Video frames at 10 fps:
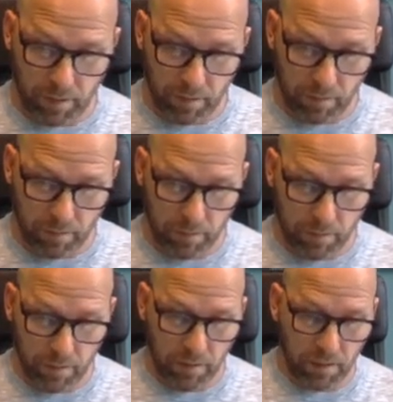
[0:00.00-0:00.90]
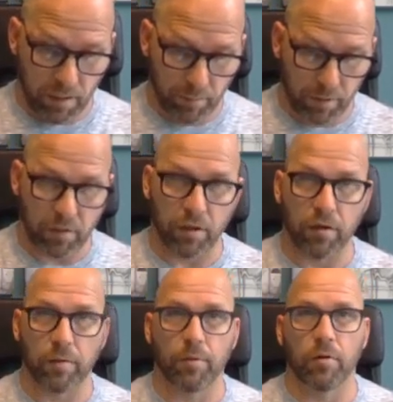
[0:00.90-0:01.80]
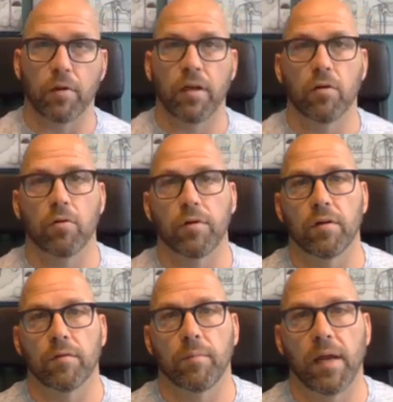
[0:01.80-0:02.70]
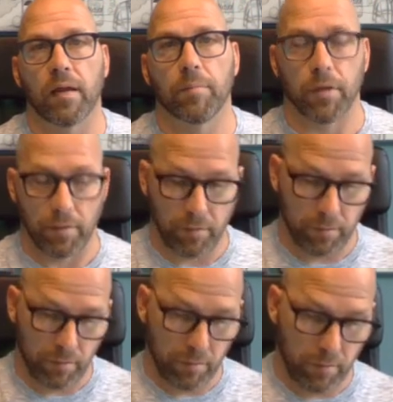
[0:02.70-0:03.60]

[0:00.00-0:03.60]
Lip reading: Okay. And then I'm going to click on the little arrow here, the back button.